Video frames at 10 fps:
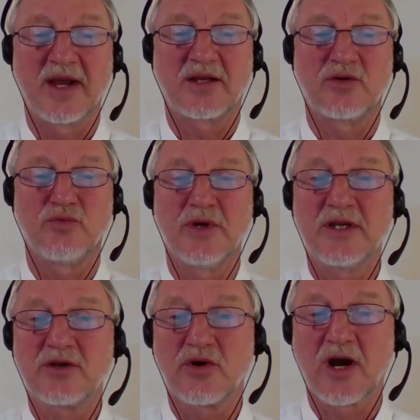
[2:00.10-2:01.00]
go back to
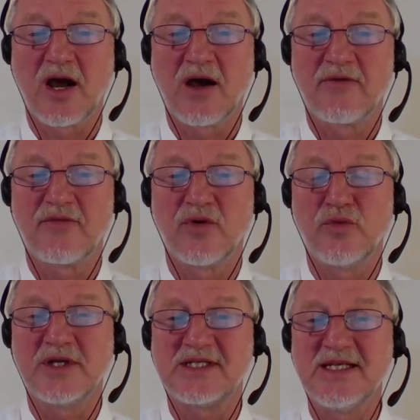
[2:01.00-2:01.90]

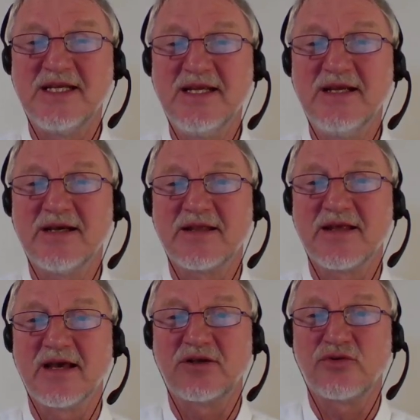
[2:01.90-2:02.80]
WinGraph, we see
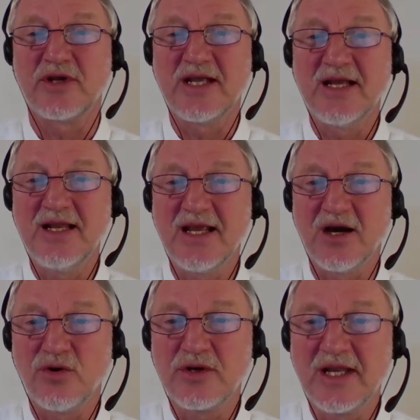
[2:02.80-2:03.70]
that
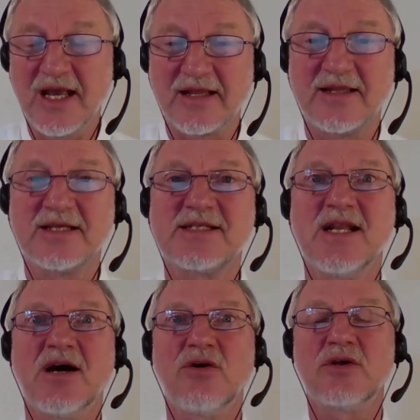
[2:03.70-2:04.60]
really only at
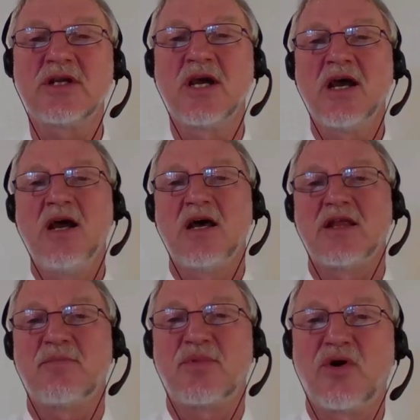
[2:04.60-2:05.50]
this node
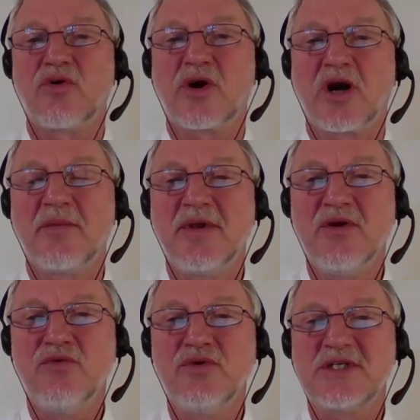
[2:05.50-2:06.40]
the
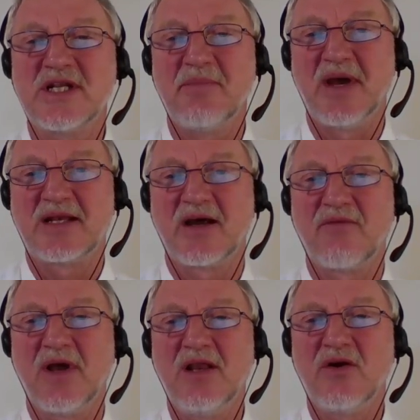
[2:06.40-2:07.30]
program used a
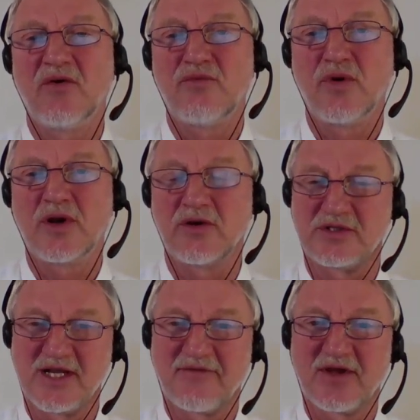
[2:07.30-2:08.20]
beta value of
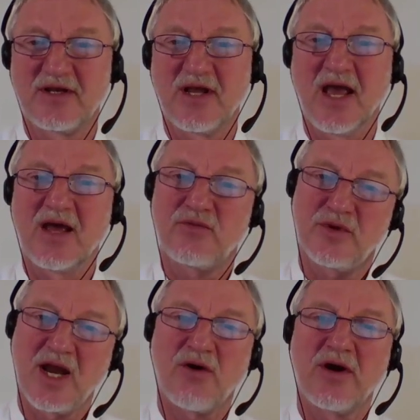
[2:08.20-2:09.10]
107
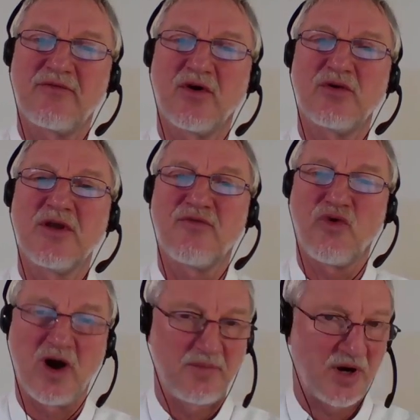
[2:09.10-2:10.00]
and we now have
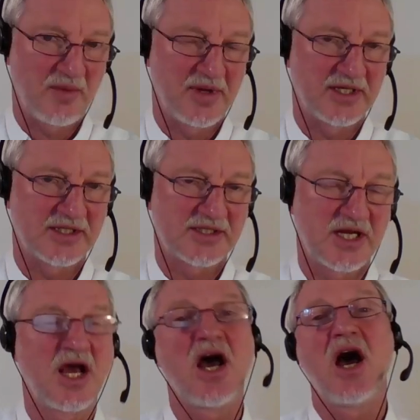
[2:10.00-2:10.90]
only four
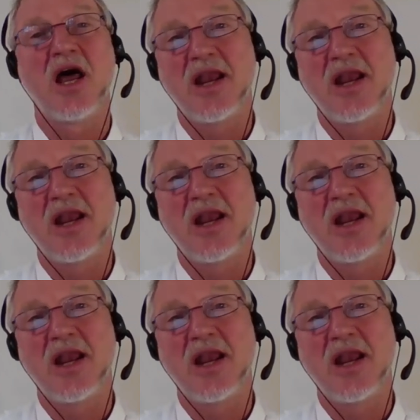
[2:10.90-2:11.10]
parameters.